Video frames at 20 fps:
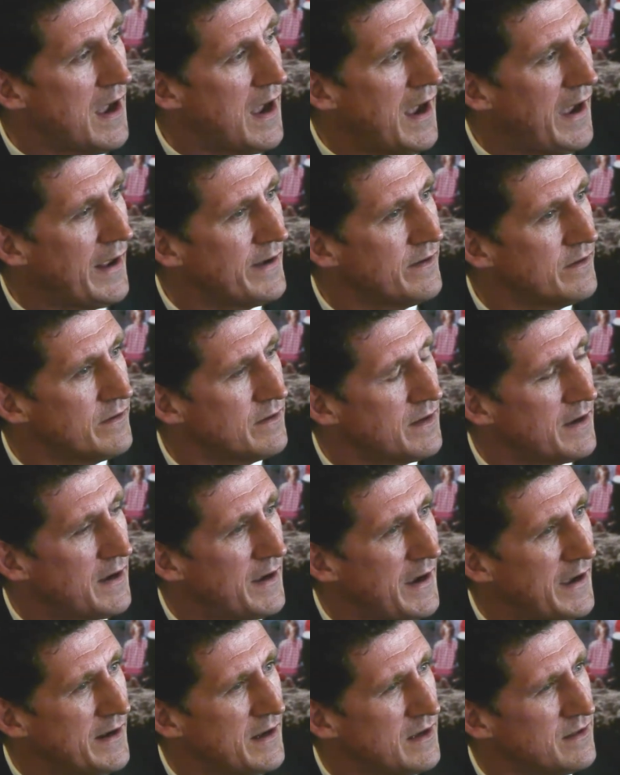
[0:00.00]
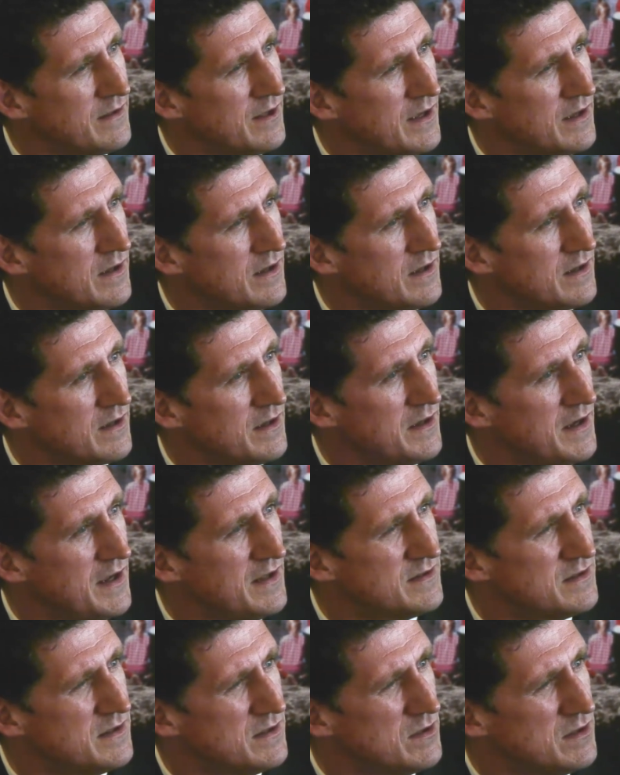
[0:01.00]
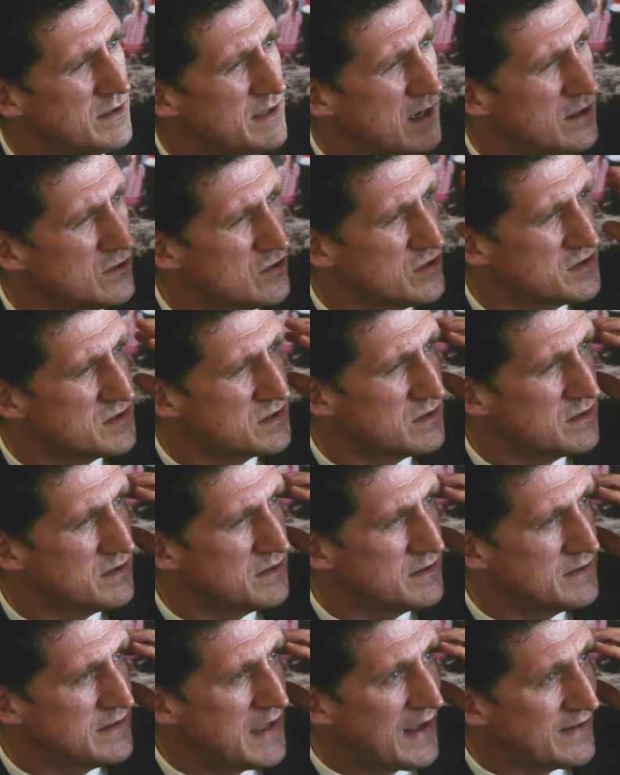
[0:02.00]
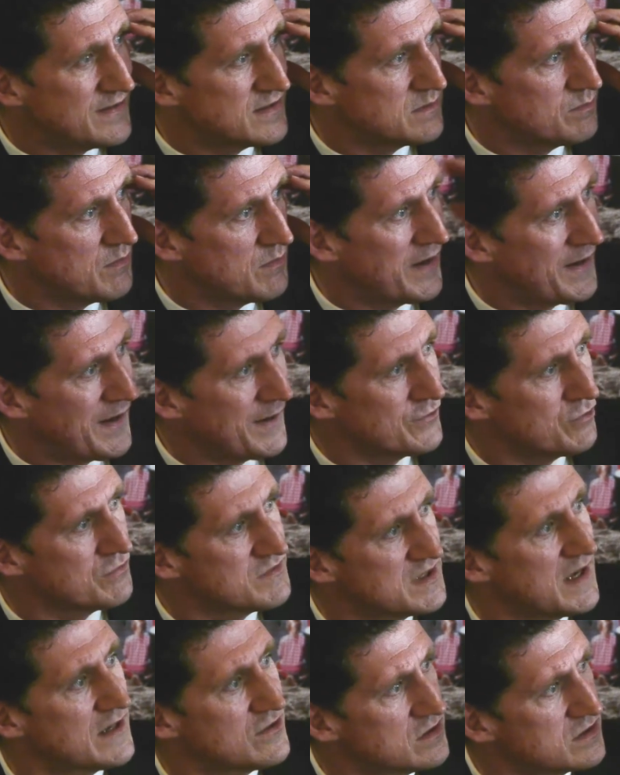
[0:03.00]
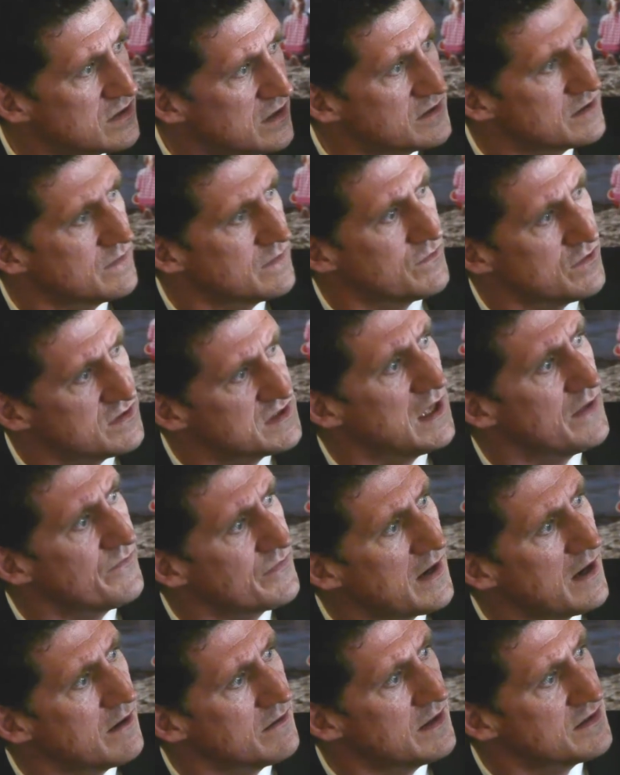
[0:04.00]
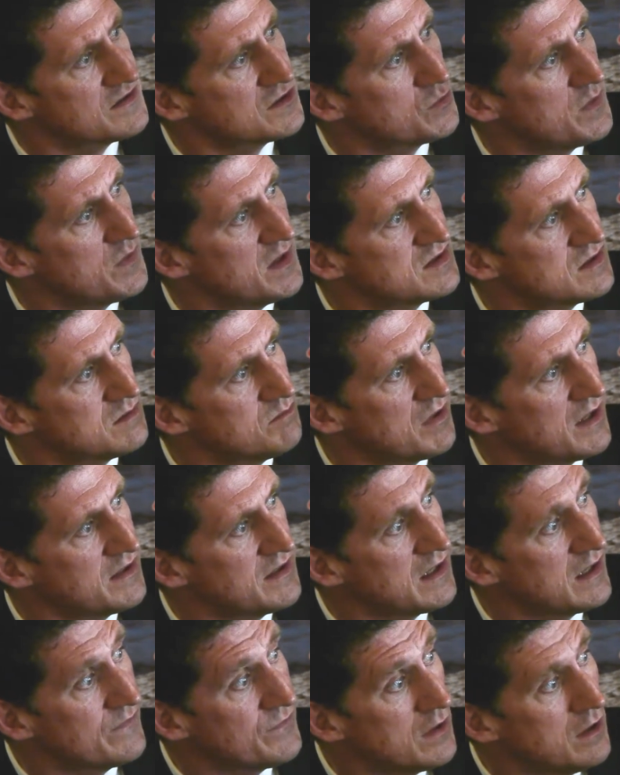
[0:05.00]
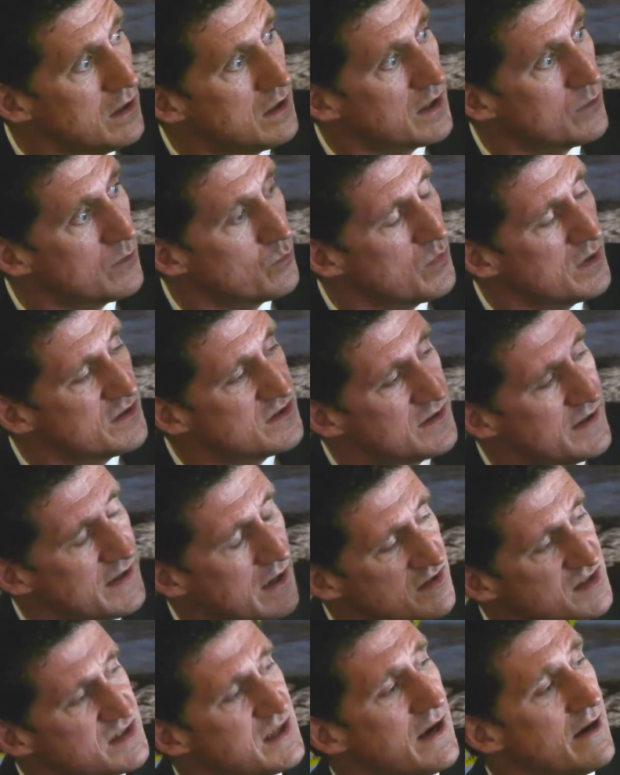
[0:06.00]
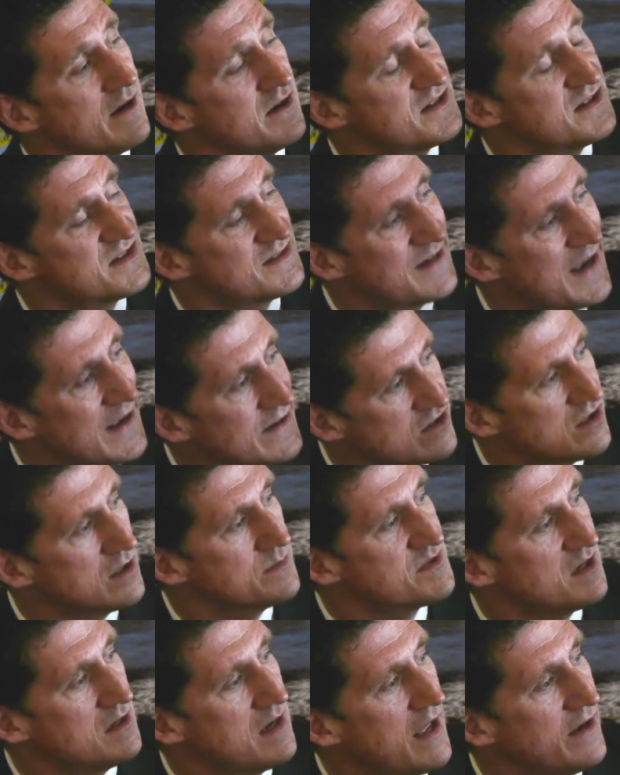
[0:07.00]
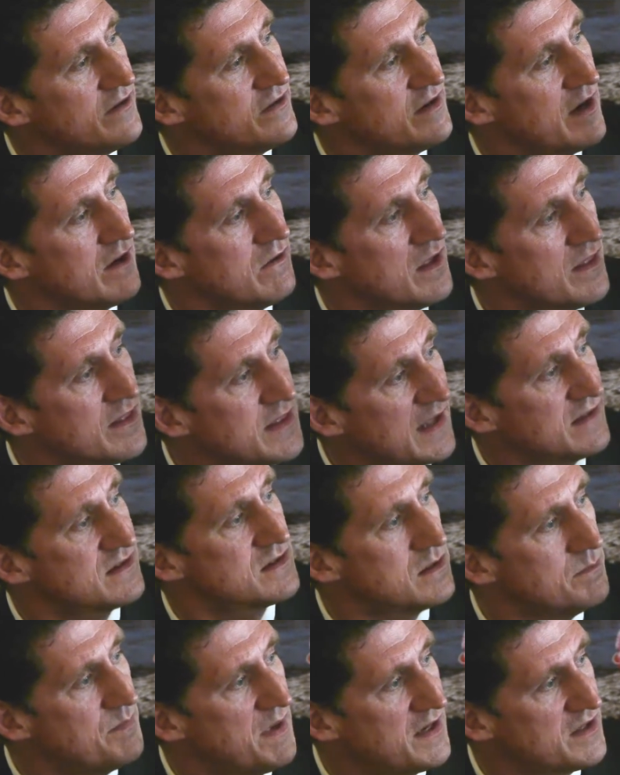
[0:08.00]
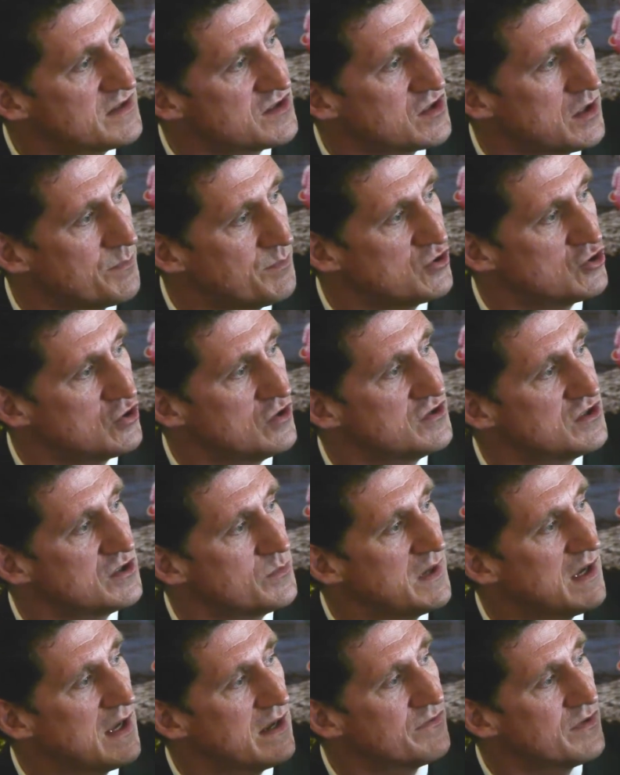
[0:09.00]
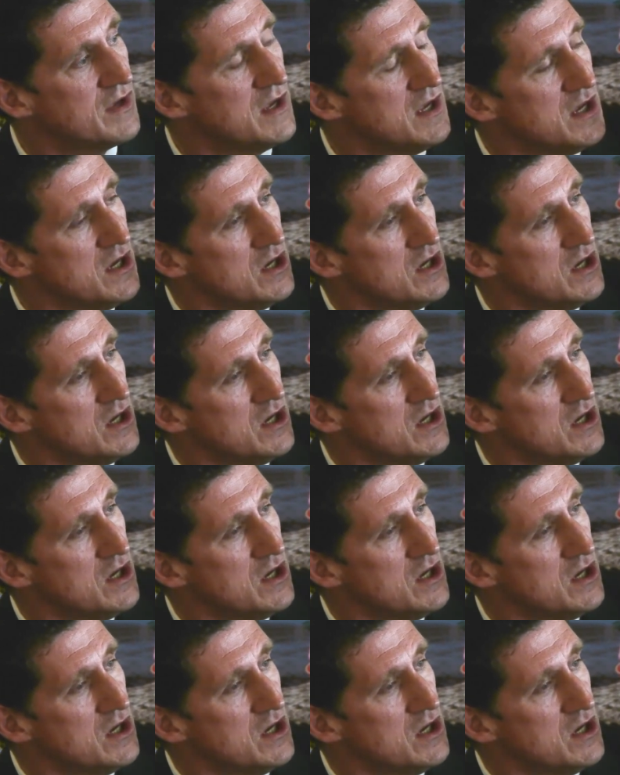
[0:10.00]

And I think and I don't say it just because of yourself, Karen, asking the question, but I think if you look at our sea area is 10 times our land area, that's the biggest opportunity we have.